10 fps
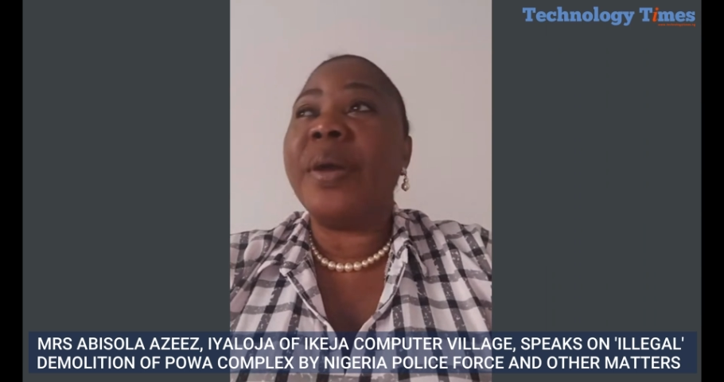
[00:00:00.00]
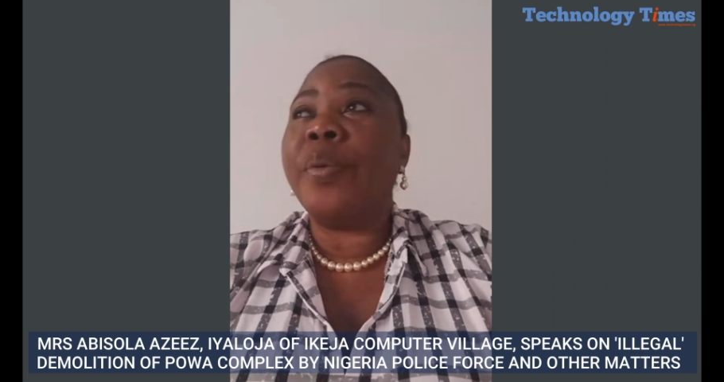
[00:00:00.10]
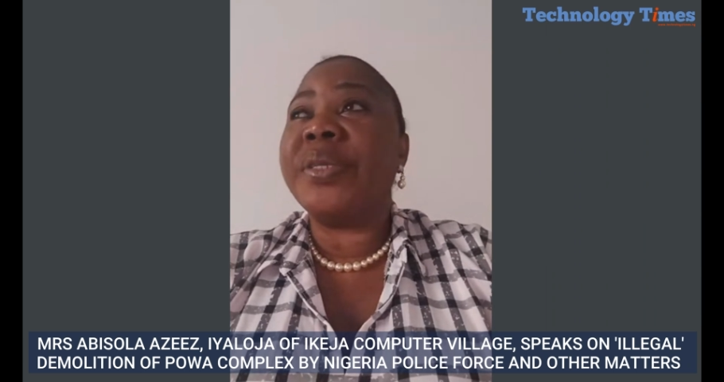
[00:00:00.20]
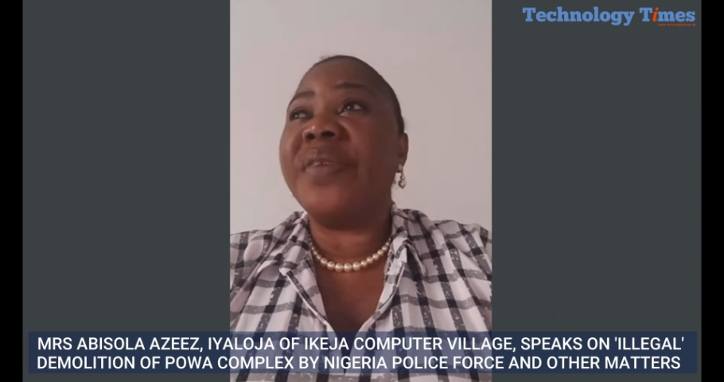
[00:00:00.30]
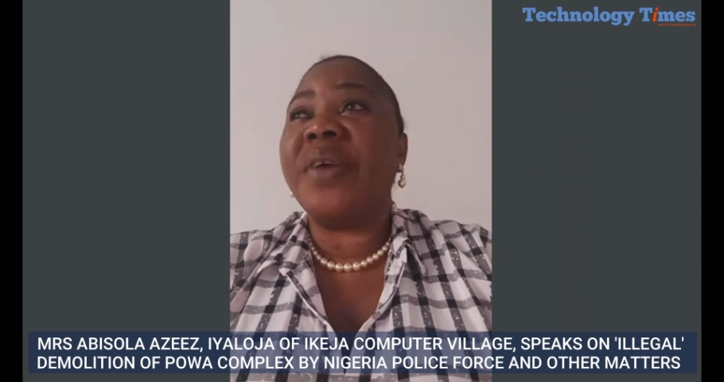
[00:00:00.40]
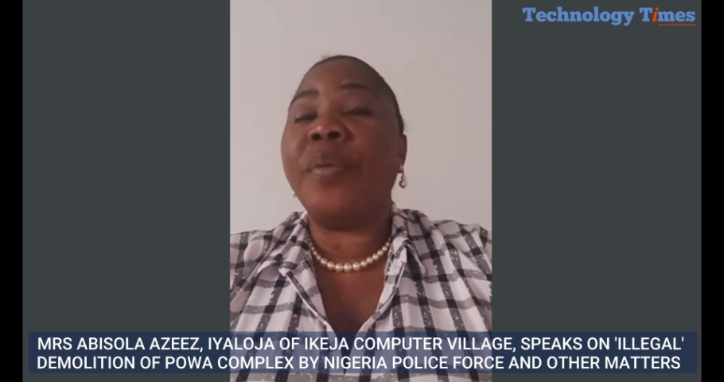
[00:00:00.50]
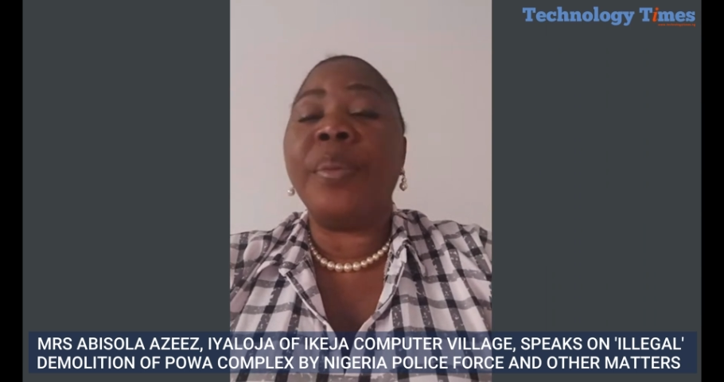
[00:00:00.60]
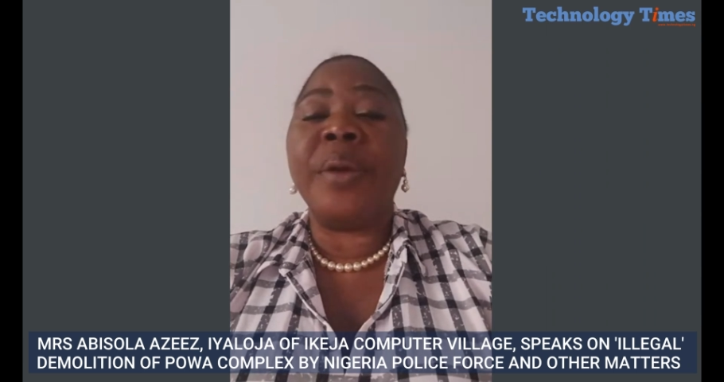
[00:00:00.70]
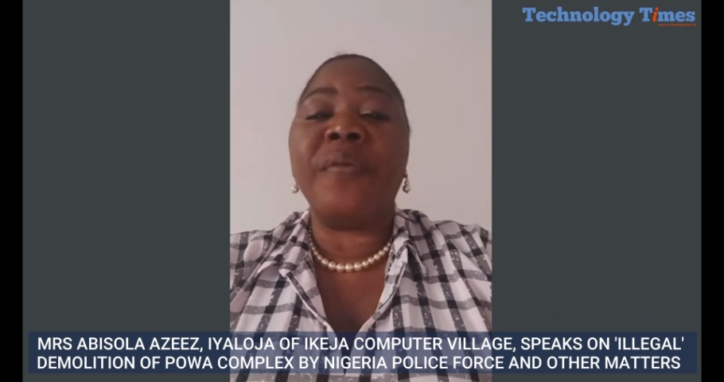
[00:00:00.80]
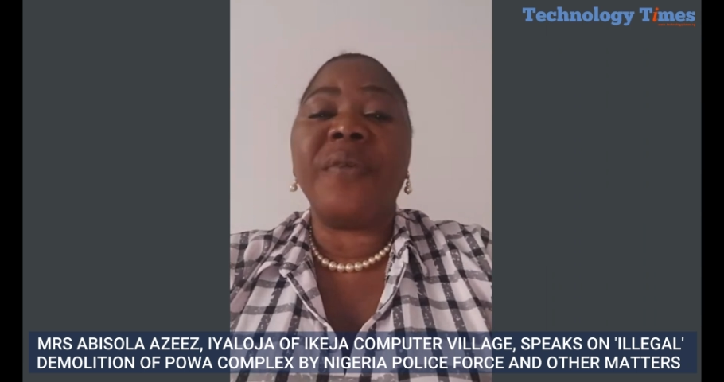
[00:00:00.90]
that whatever we
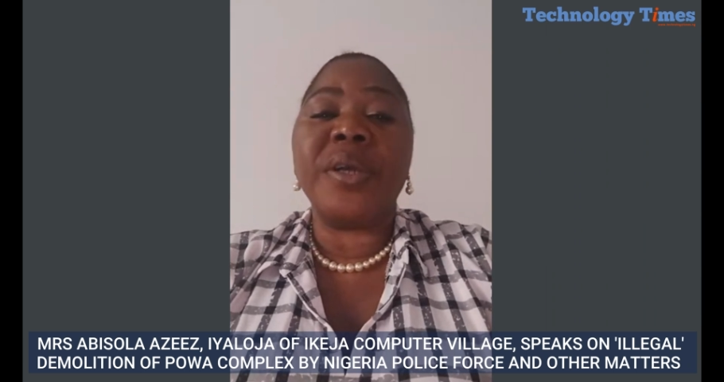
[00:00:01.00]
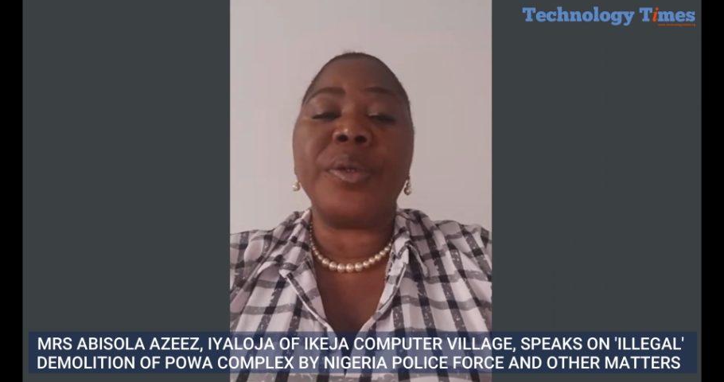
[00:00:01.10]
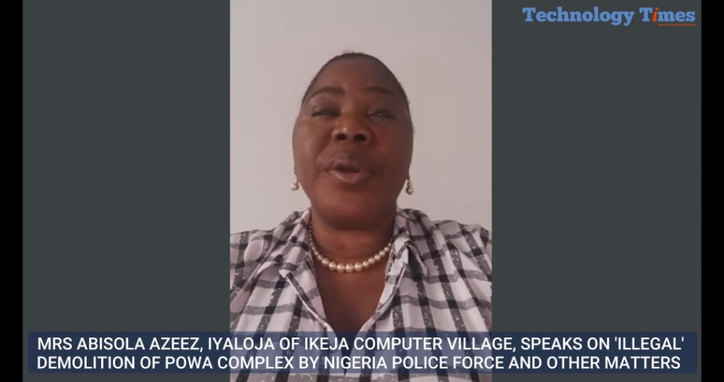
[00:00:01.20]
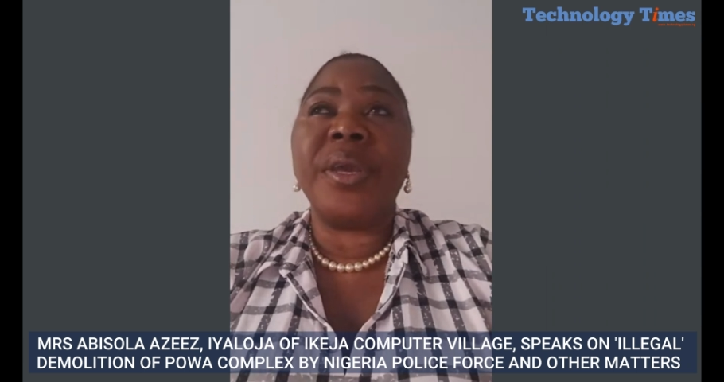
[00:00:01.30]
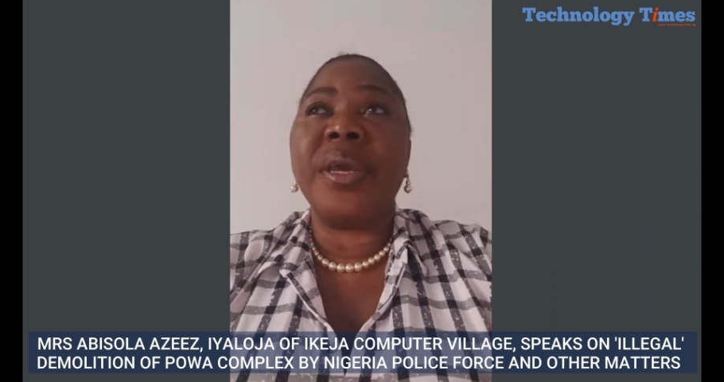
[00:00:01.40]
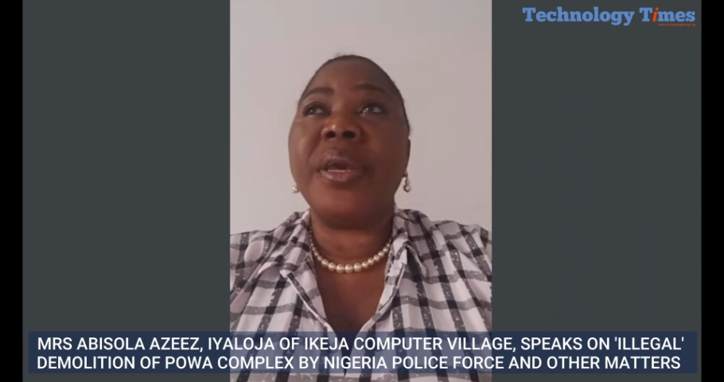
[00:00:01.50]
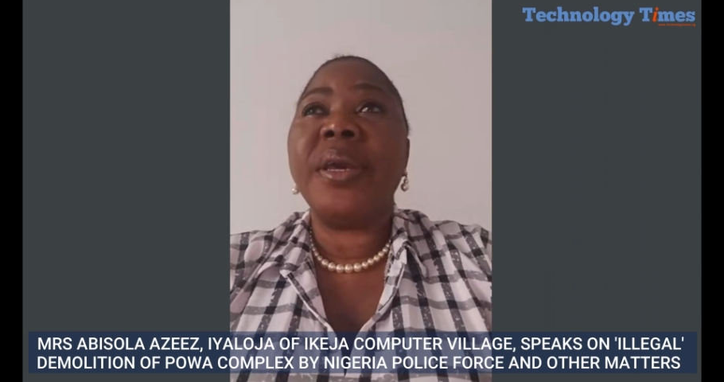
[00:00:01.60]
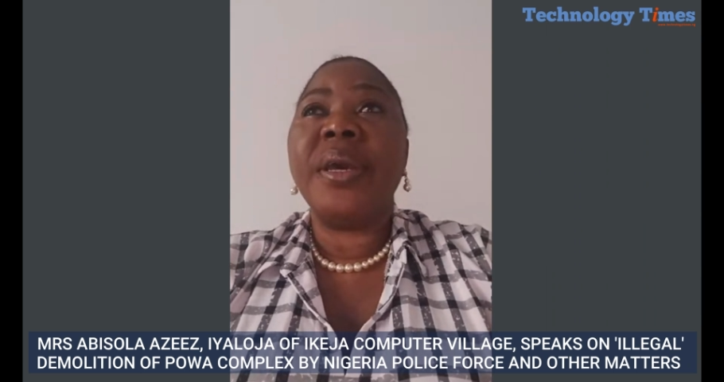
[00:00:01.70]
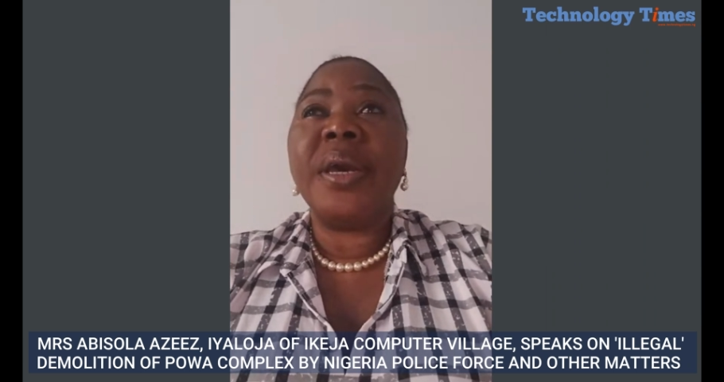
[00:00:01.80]
manufacture here